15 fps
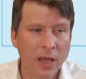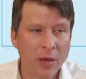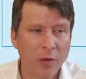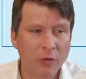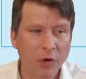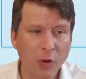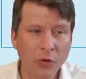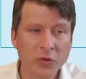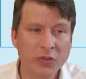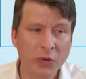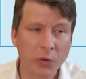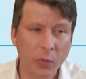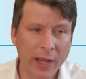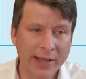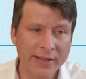Focus
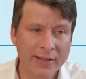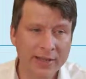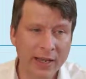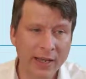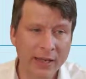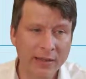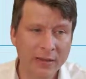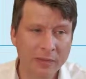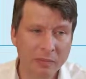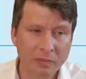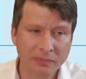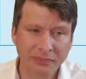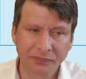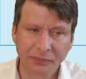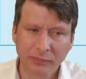on one side
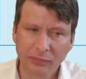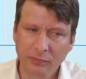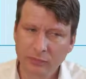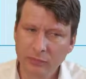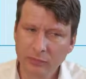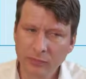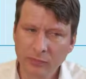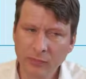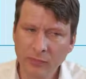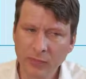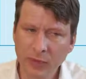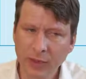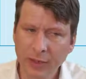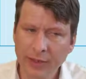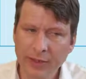
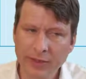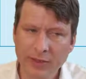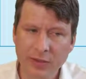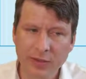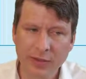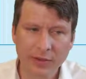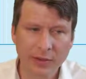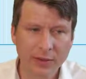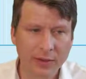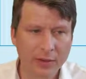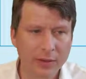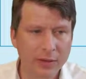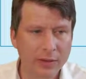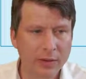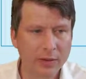is
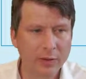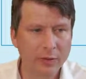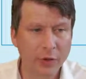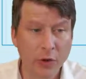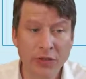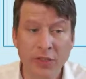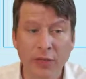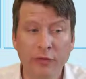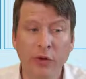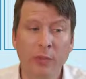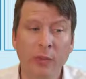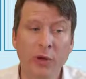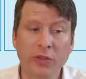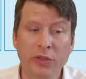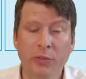first and
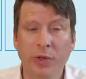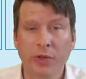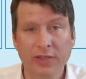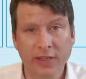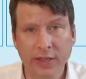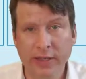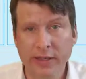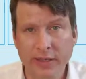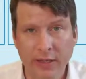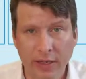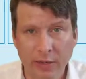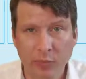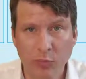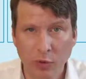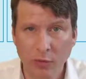foremost about
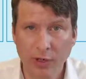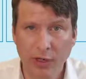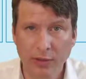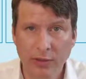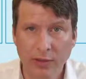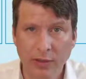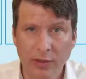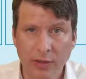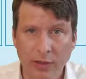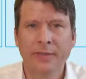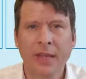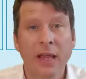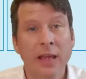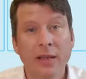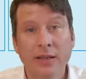single-site product.
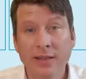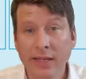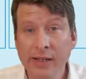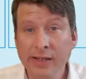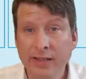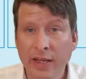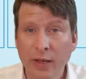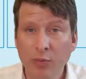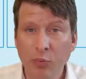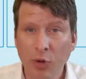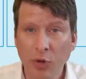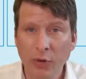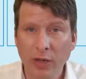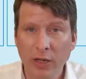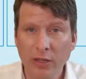Single-site
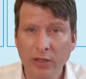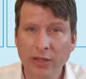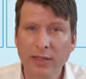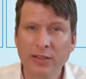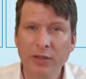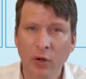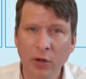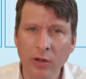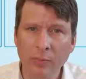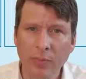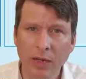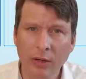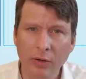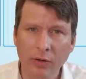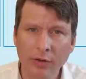product is all
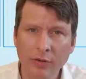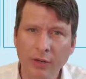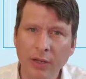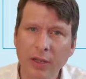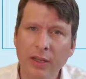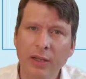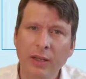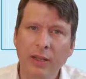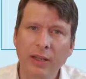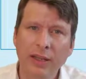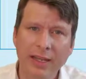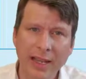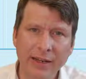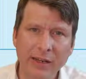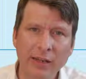about
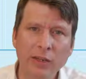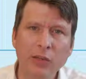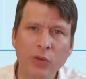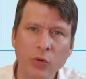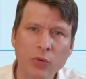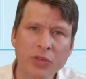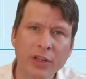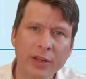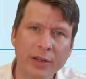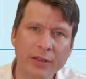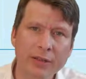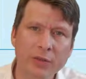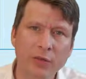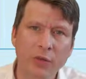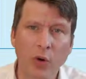getting
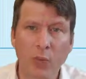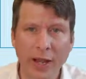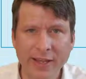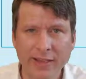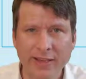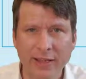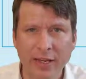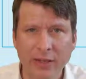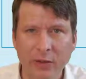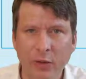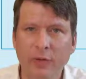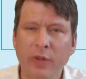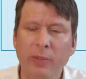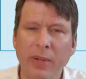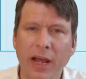users for one side
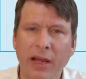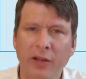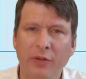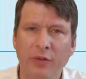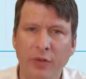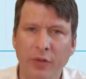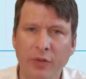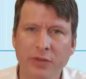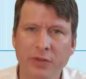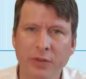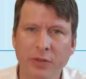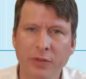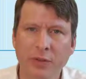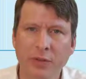of the market first.